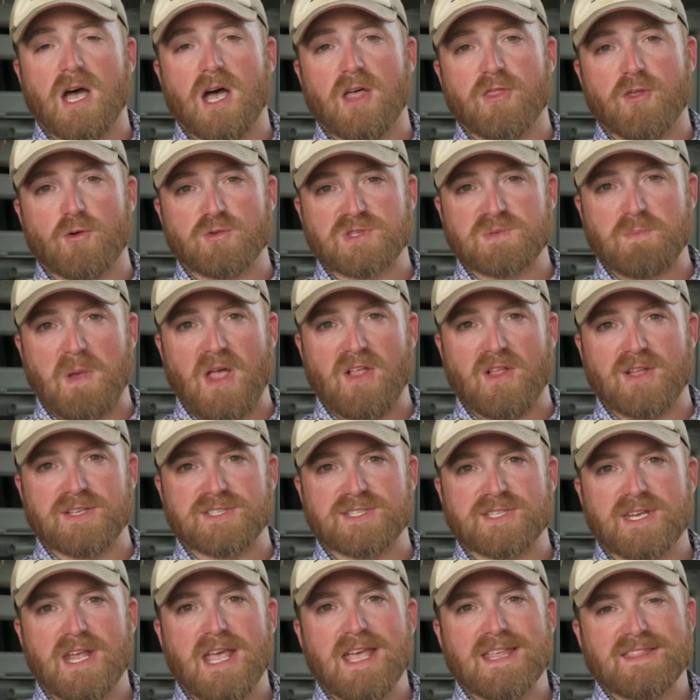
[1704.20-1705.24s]
those
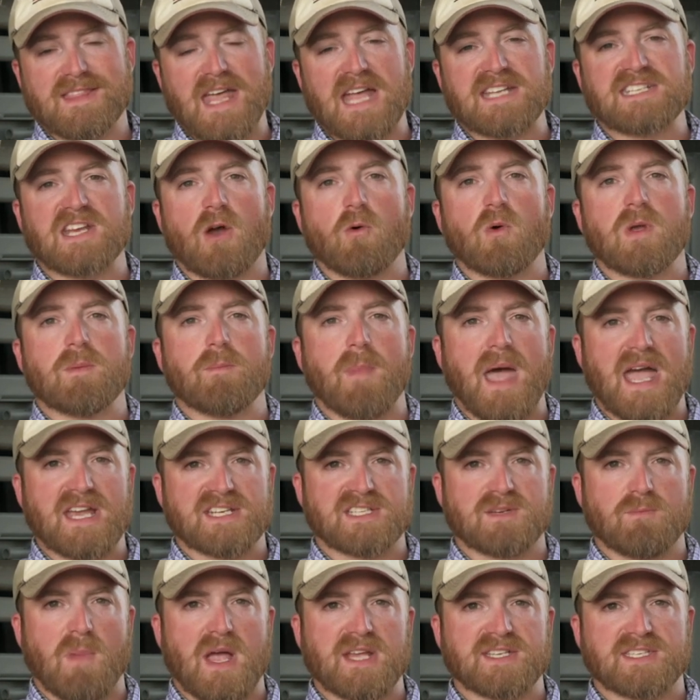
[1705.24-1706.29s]
pellets. That's how we
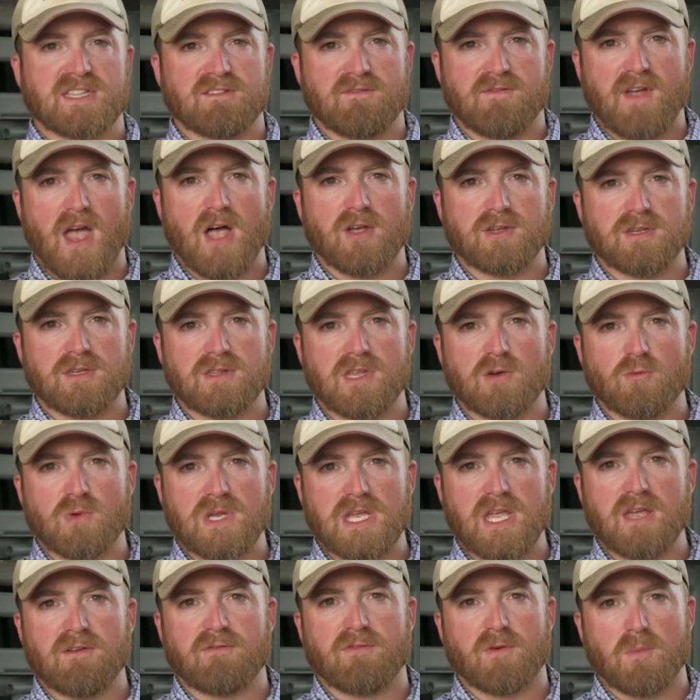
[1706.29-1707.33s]
maximize the value that we
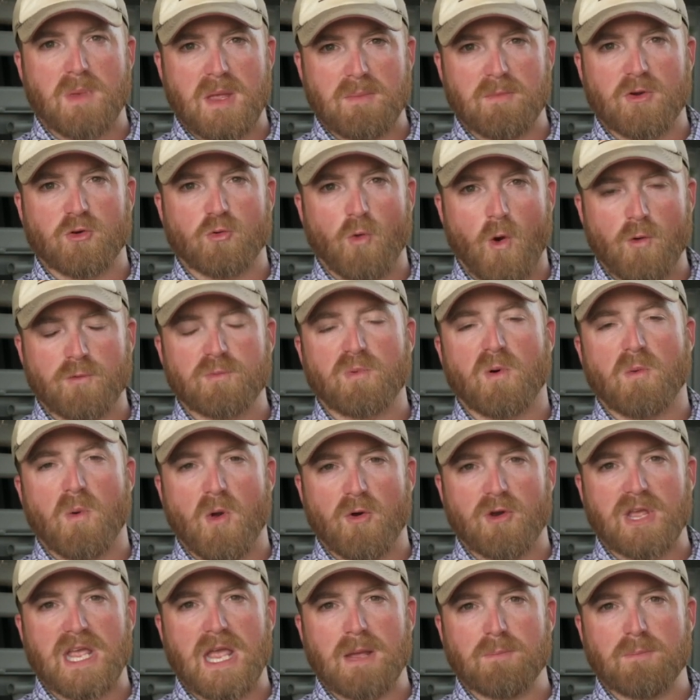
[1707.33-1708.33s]
get from growth promoting